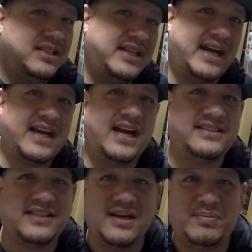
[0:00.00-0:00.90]
That guy
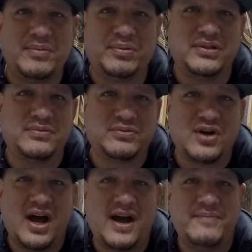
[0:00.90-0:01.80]
Skimpy. Please
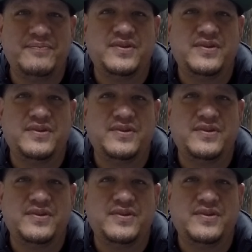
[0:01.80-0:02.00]
subscribe.